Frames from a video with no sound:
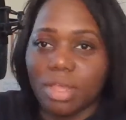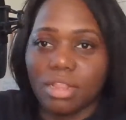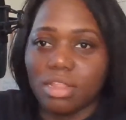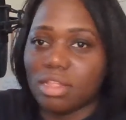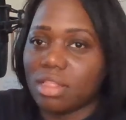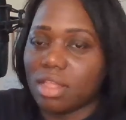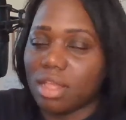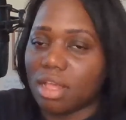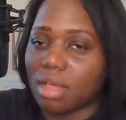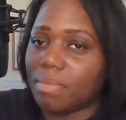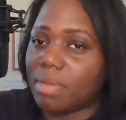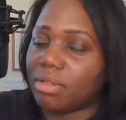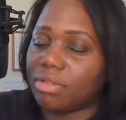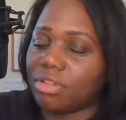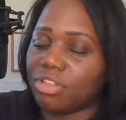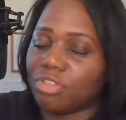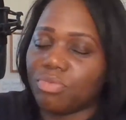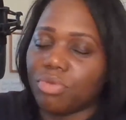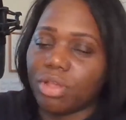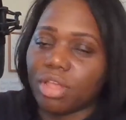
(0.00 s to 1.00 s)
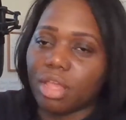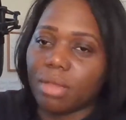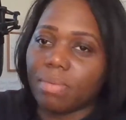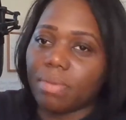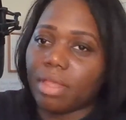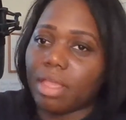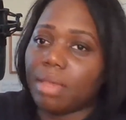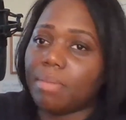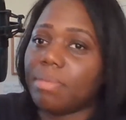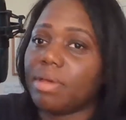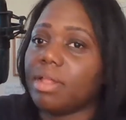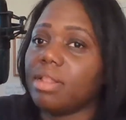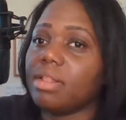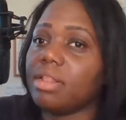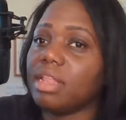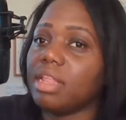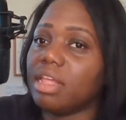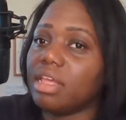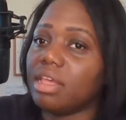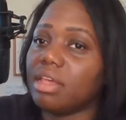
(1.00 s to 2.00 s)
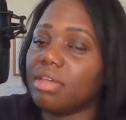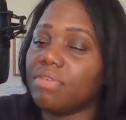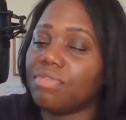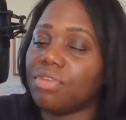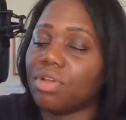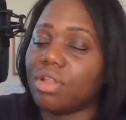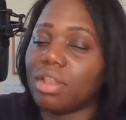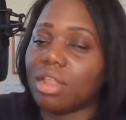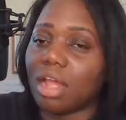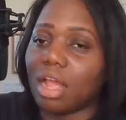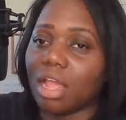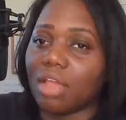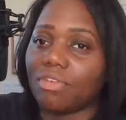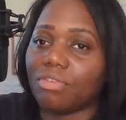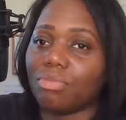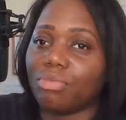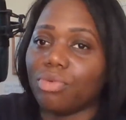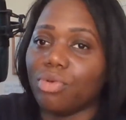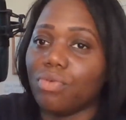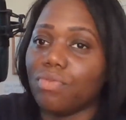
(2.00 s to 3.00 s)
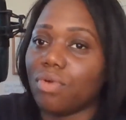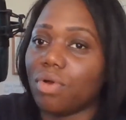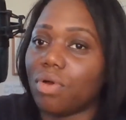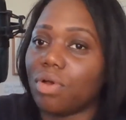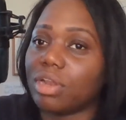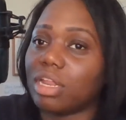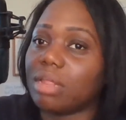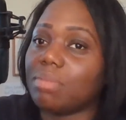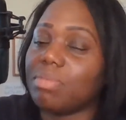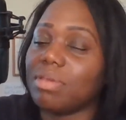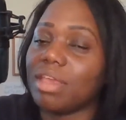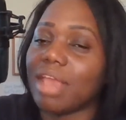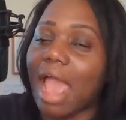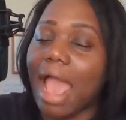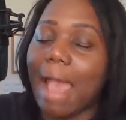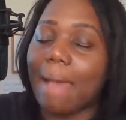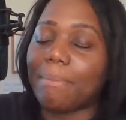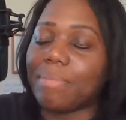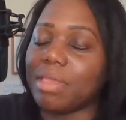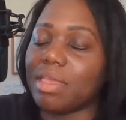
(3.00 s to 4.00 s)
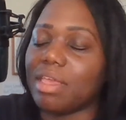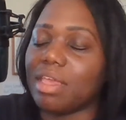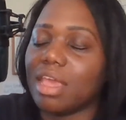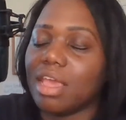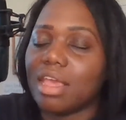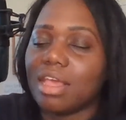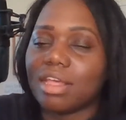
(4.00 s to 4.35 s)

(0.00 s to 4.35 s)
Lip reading: anything about the smear campaign but live your life, move on, and be happy,